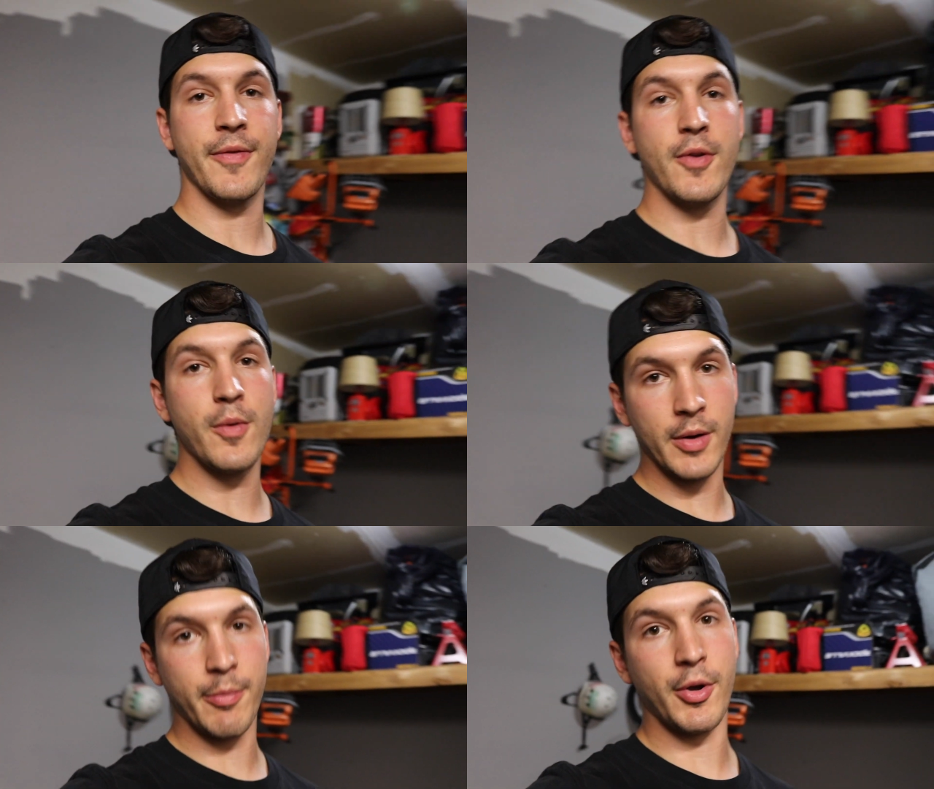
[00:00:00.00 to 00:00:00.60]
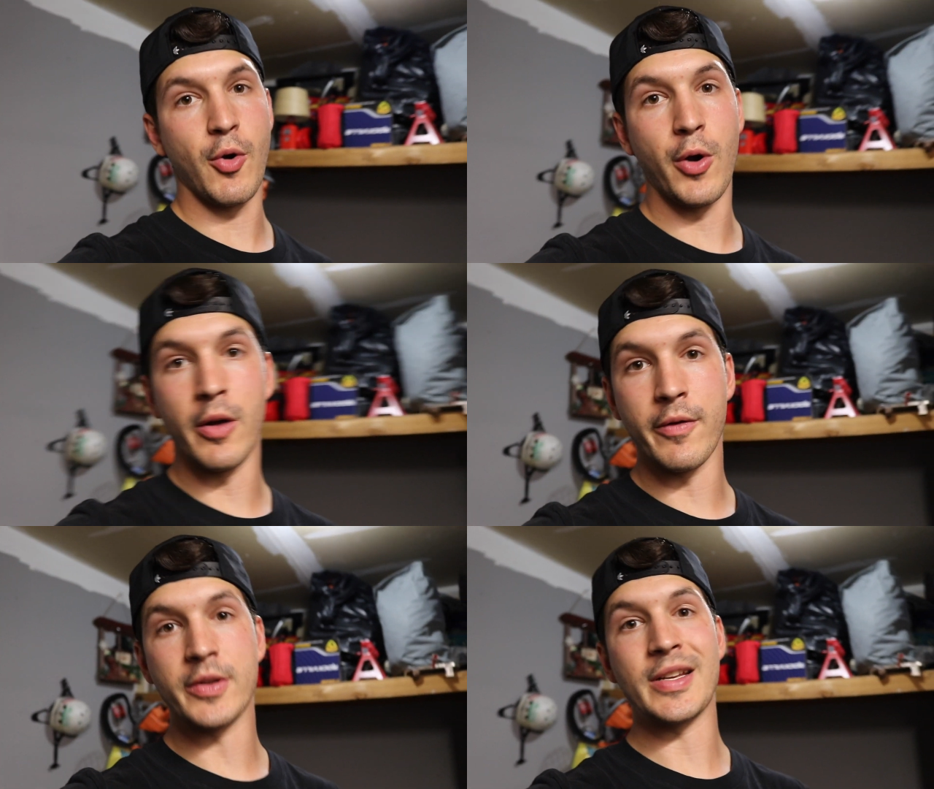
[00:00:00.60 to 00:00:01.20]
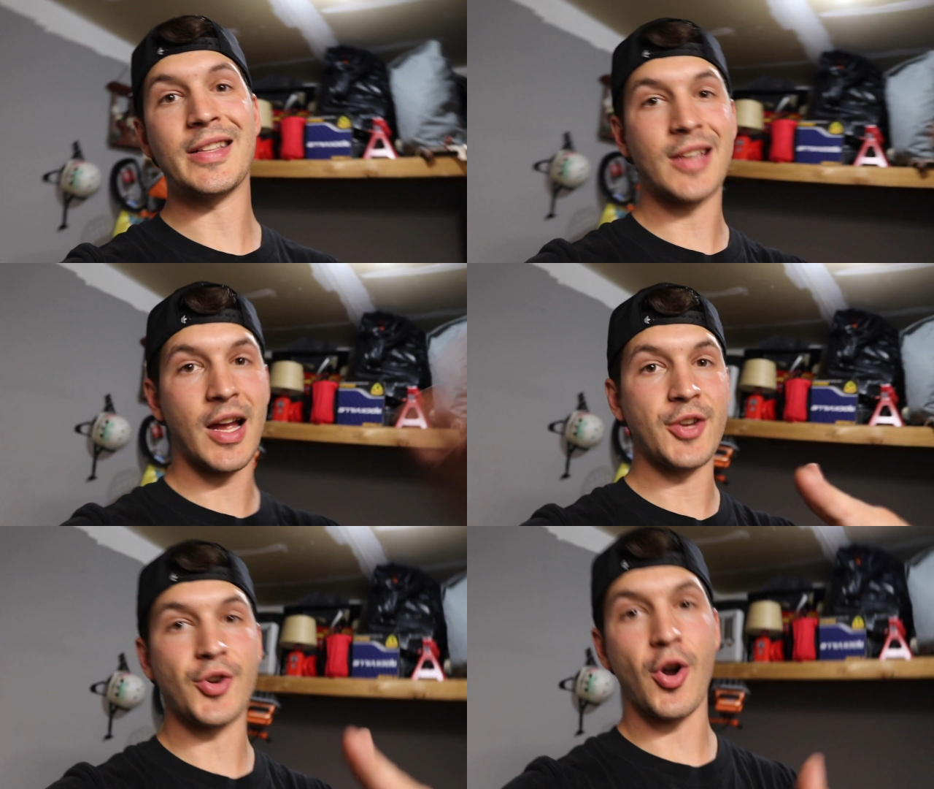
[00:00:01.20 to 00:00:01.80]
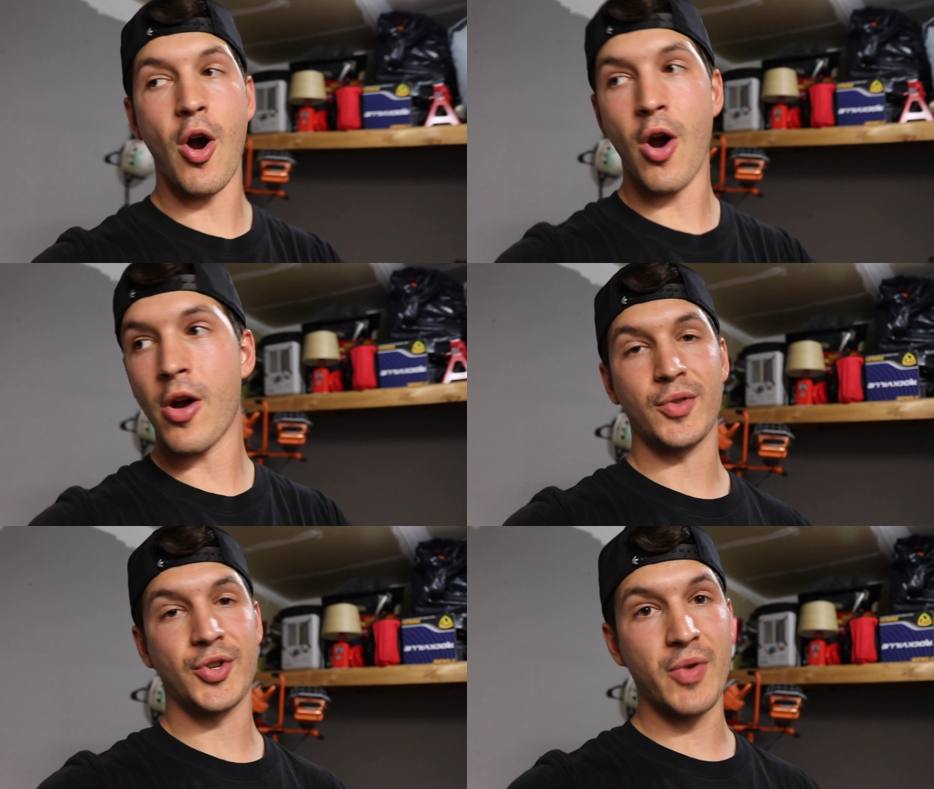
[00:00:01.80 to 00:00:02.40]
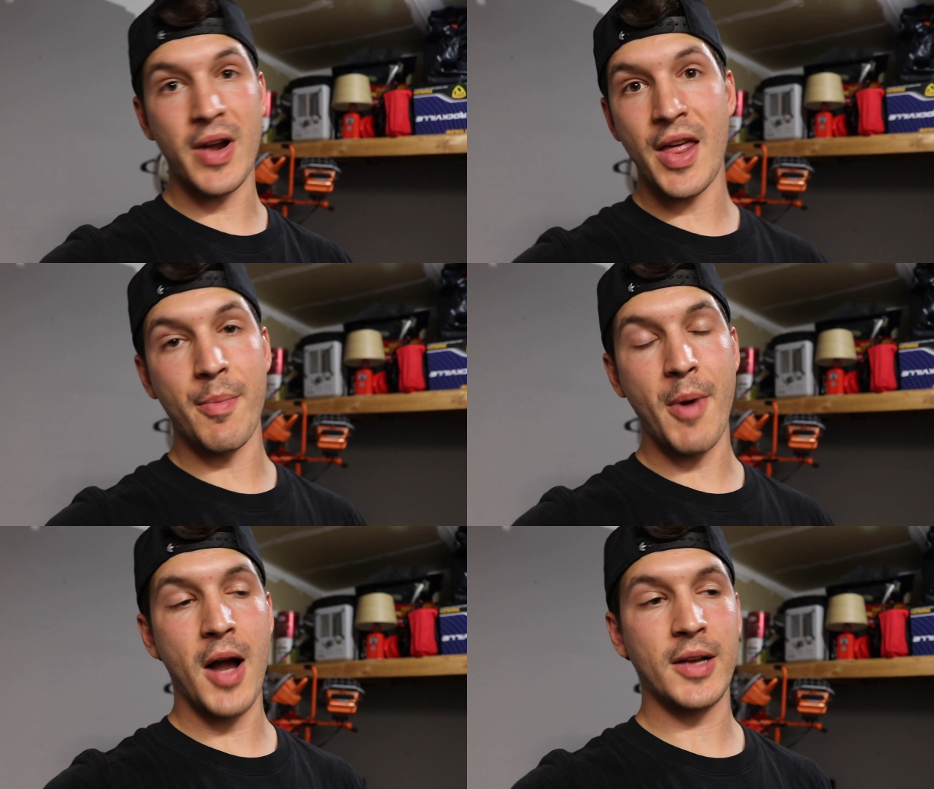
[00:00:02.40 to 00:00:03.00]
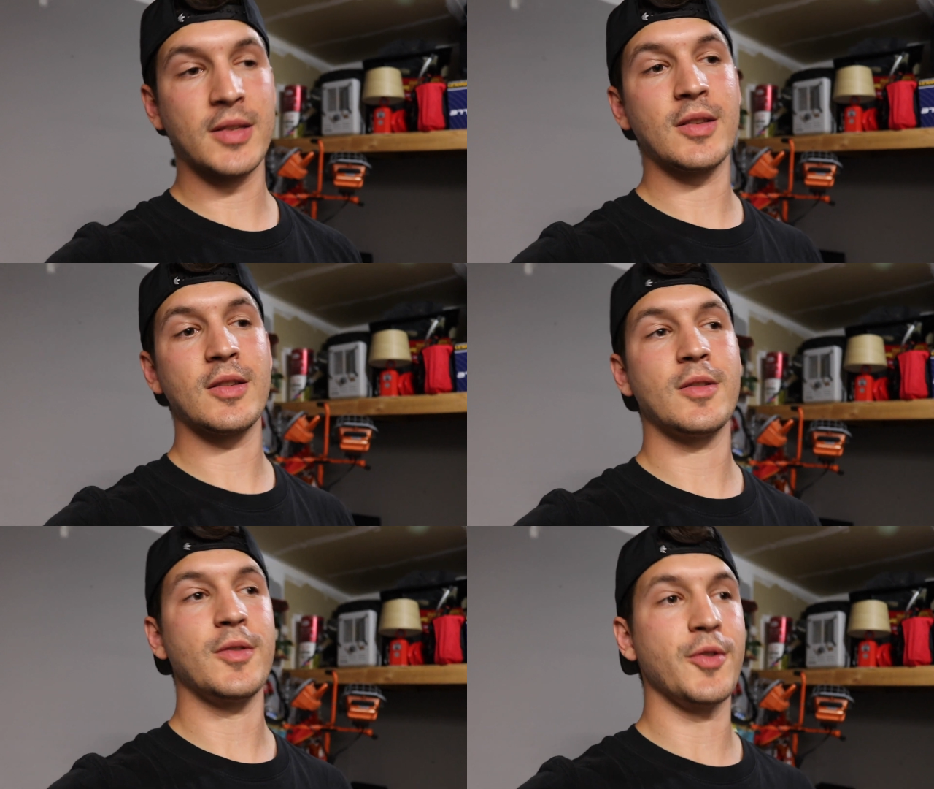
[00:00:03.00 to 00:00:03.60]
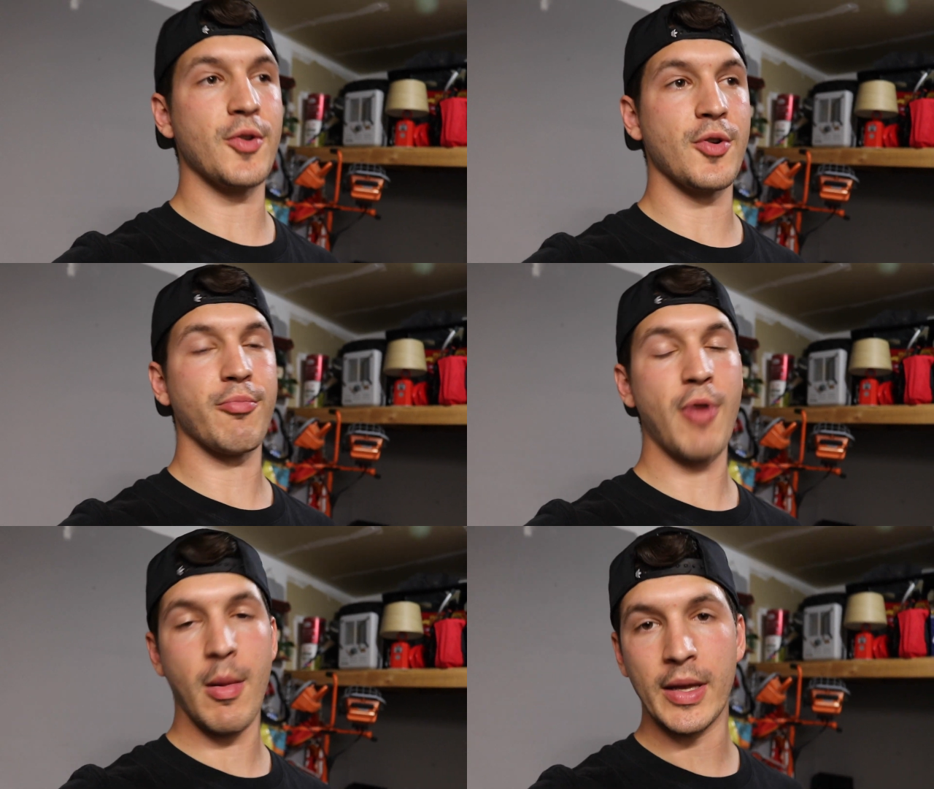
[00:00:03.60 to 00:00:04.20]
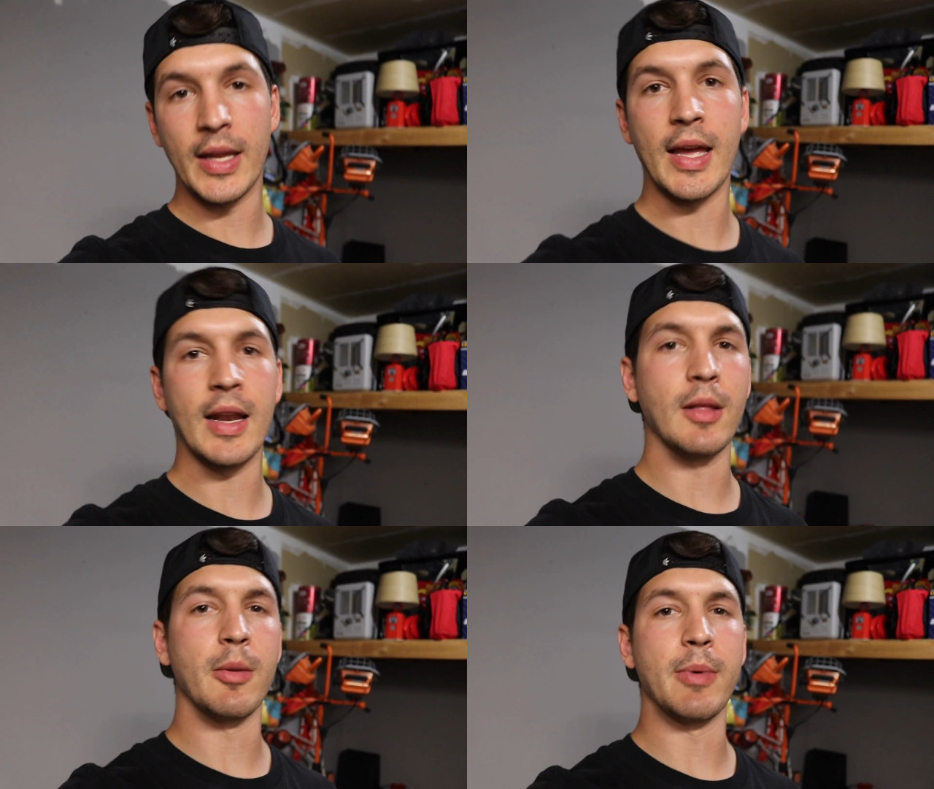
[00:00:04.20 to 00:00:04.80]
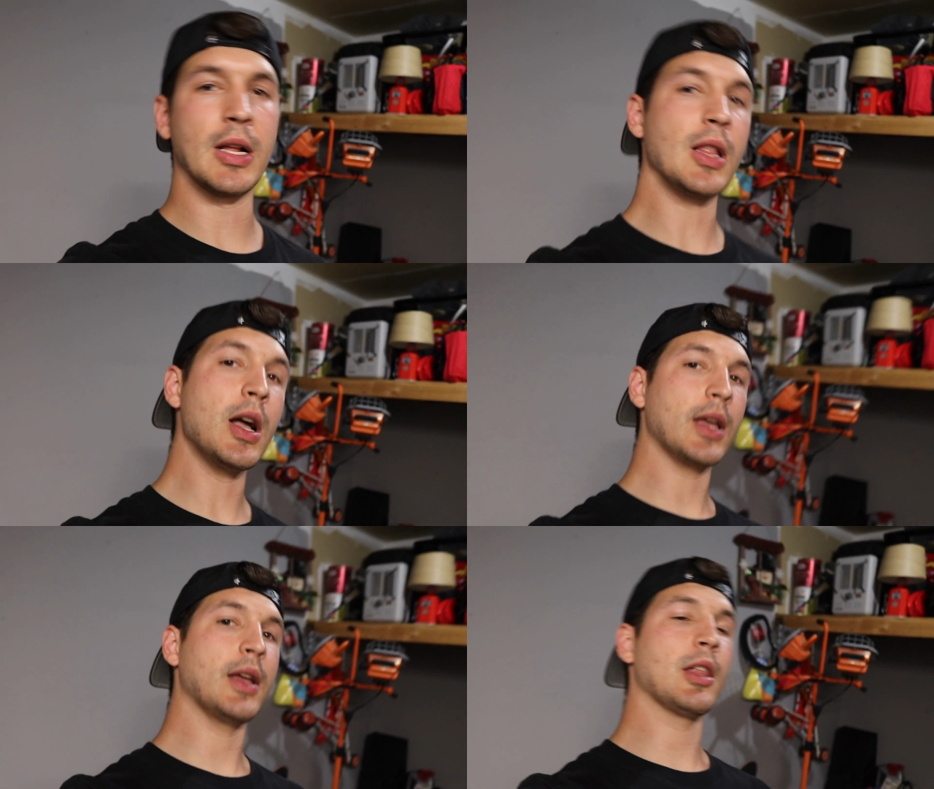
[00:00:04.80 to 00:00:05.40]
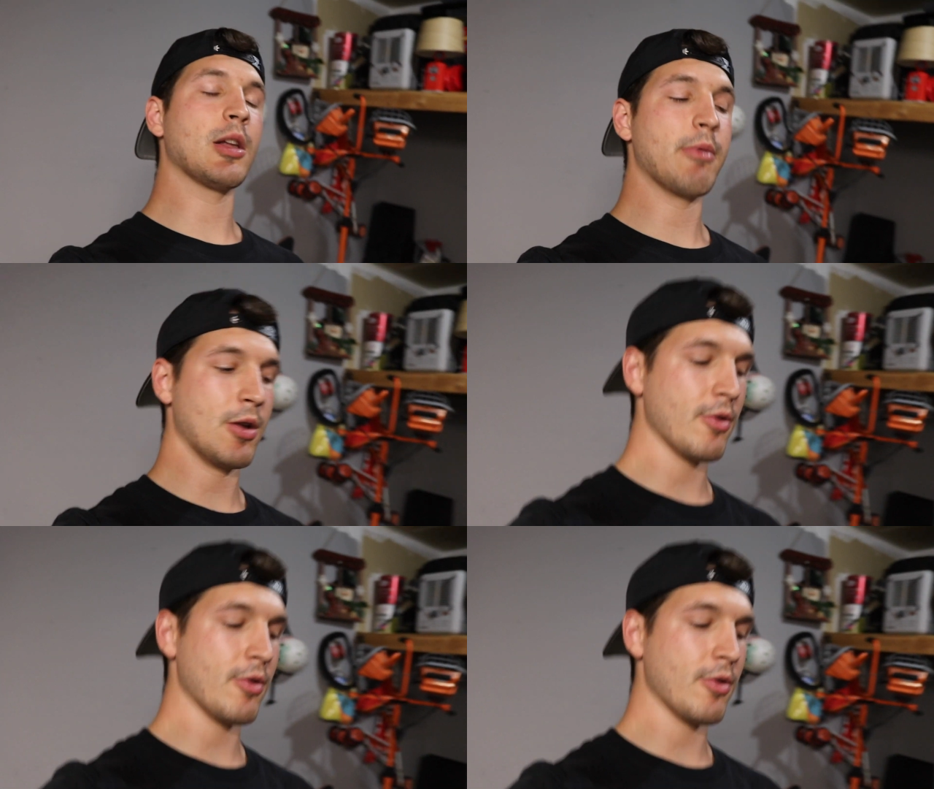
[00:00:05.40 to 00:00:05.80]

If you were to put coilovers inside your car straight out of the box, you're probably going to get a little bit of clunking, a little bit of